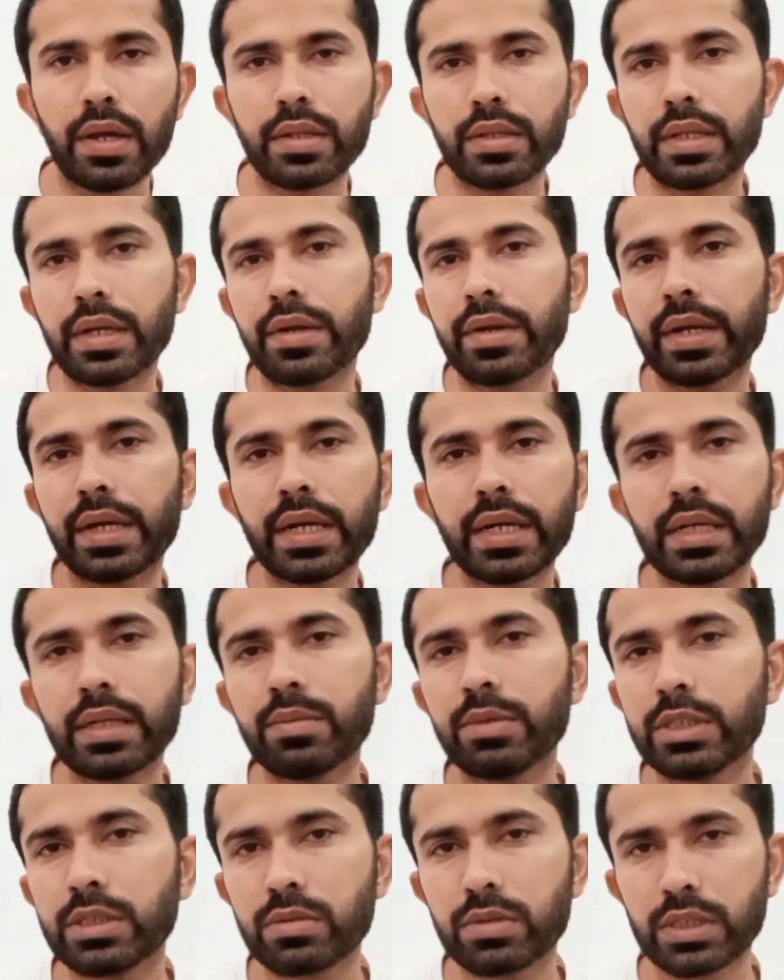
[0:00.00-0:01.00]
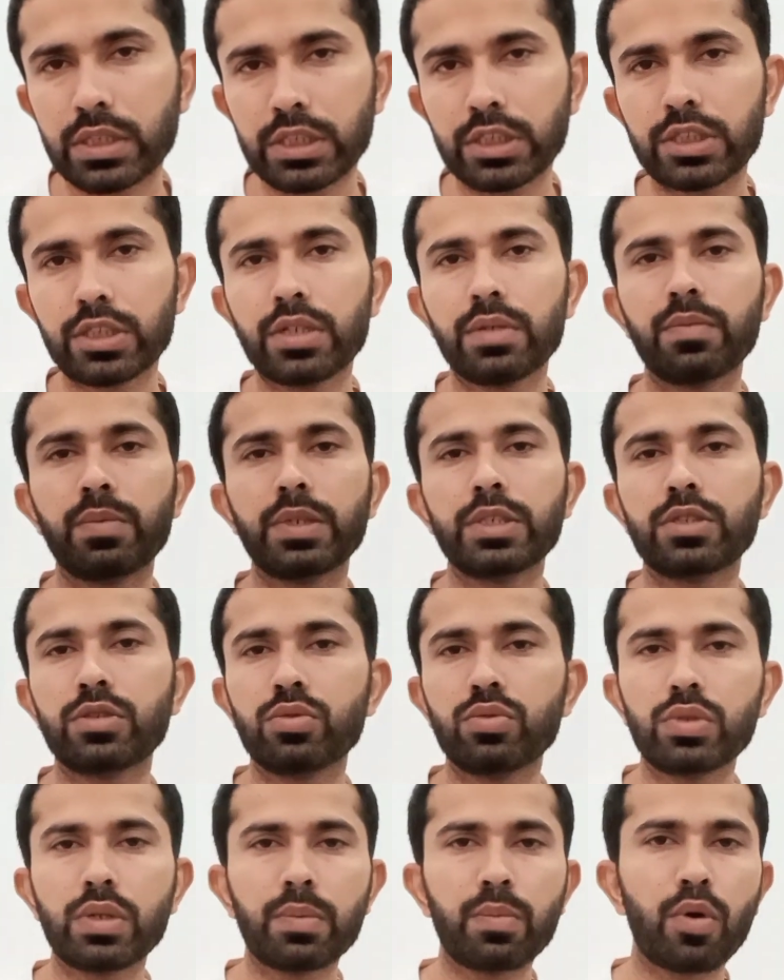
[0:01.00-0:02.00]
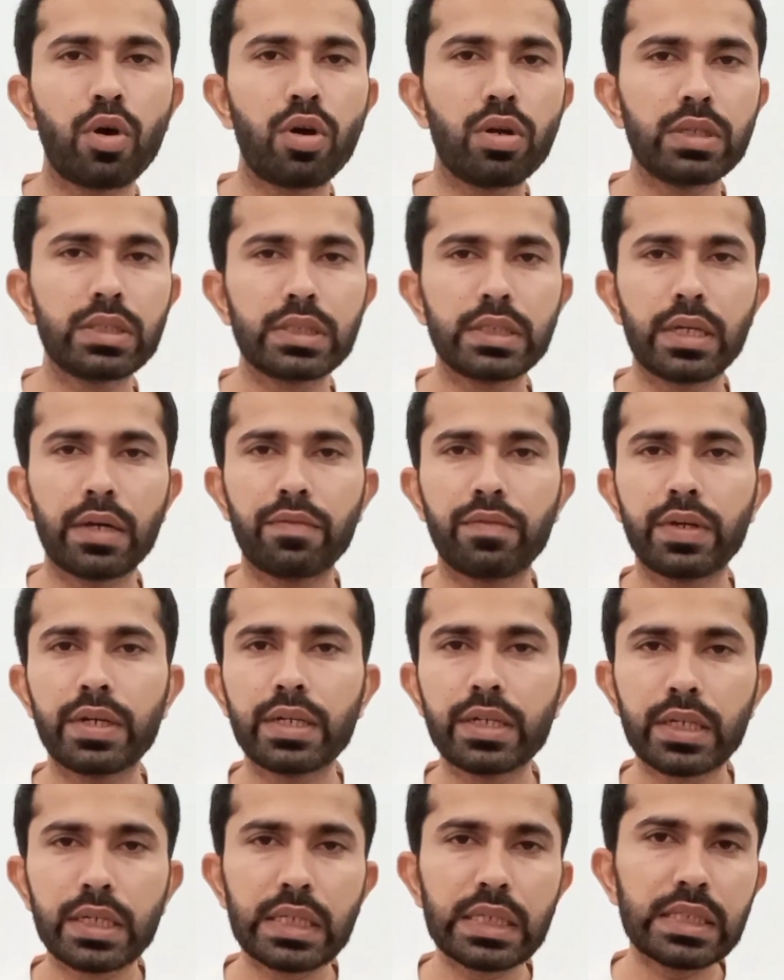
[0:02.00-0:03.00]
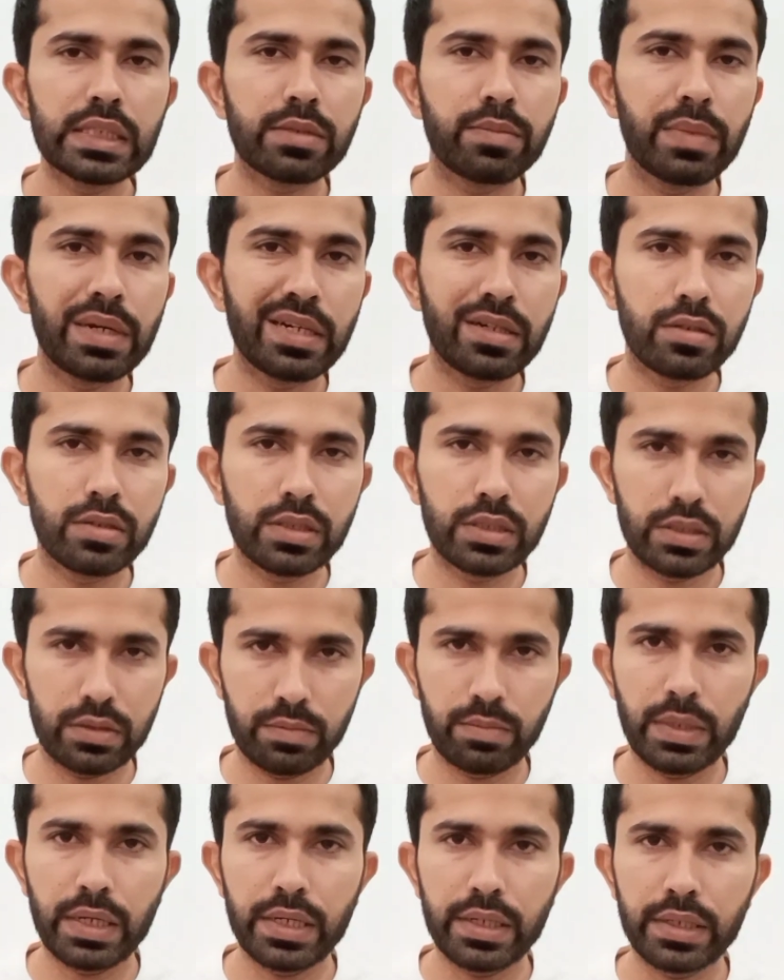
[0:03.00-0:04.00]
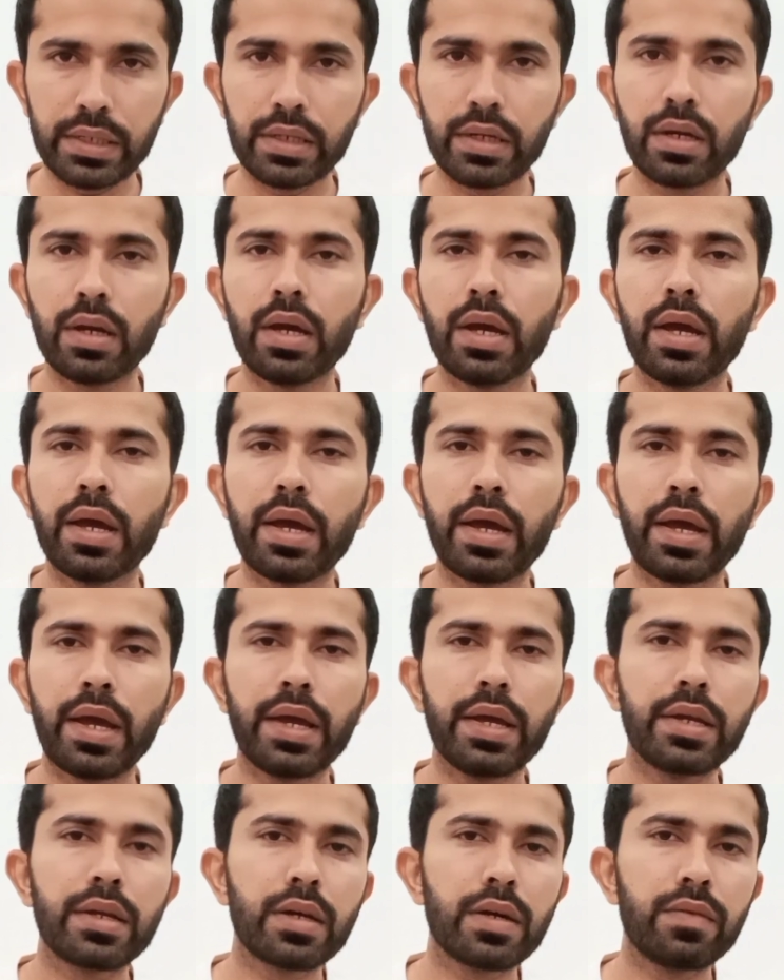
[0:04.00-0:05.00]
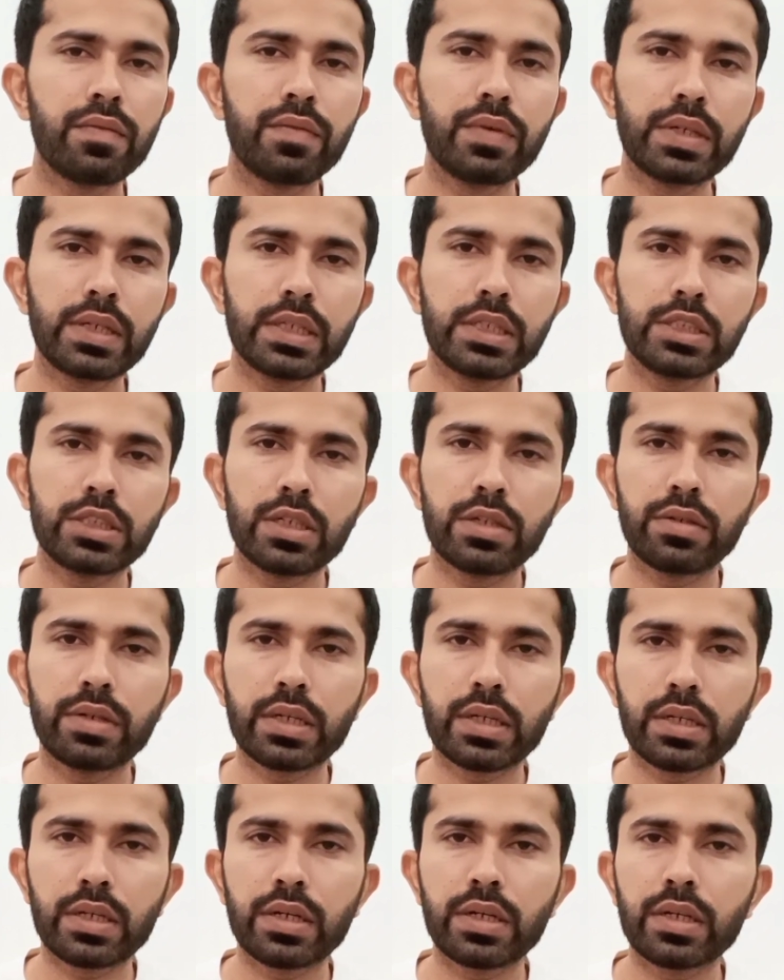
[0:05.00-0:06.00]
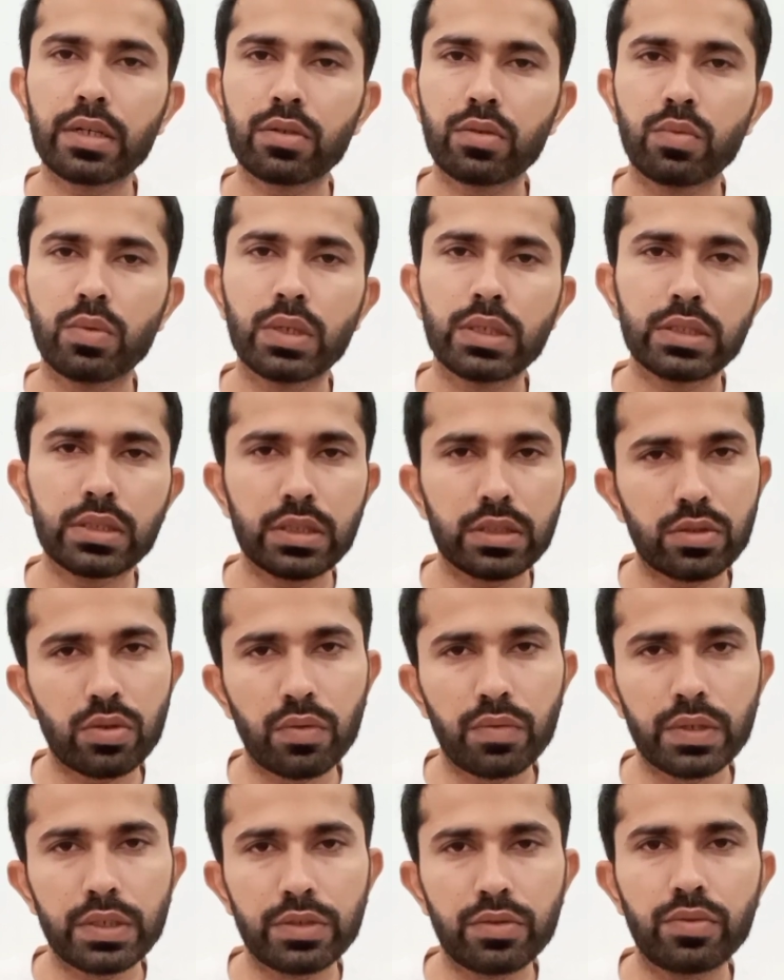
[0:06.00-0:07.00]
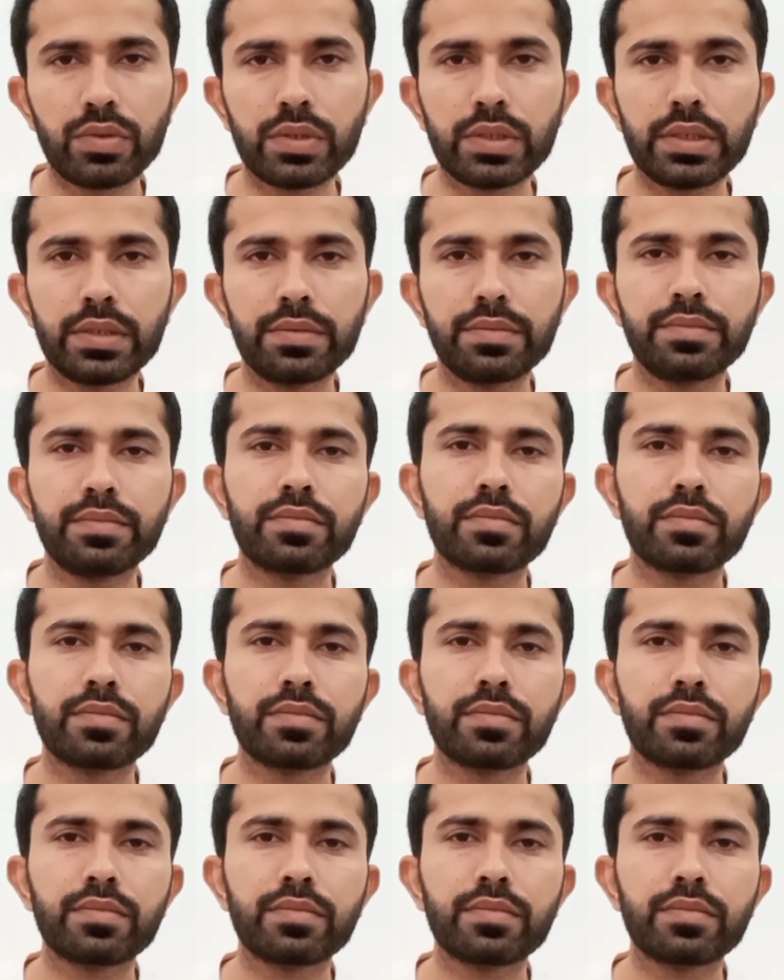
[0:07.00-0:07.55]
The Reagan administration pursued a policy of increased military spending and confrontational rhetoric towards the Soviet Union.